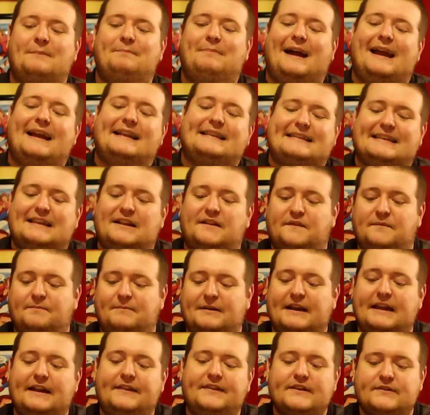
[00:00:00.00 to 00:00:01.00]
it by itself. But
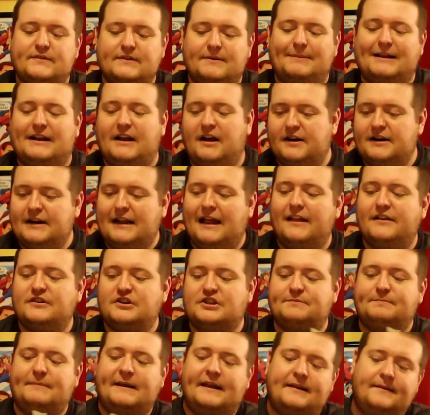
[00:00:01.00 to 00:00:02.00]
again, this was about $100
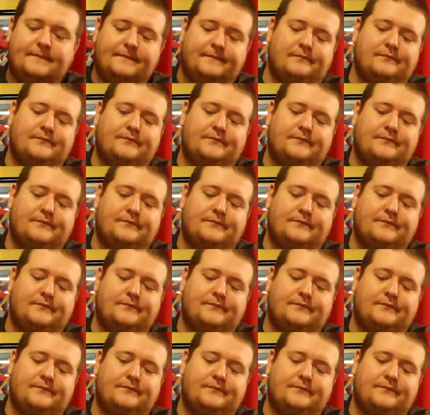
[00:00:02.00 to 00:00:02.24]
spent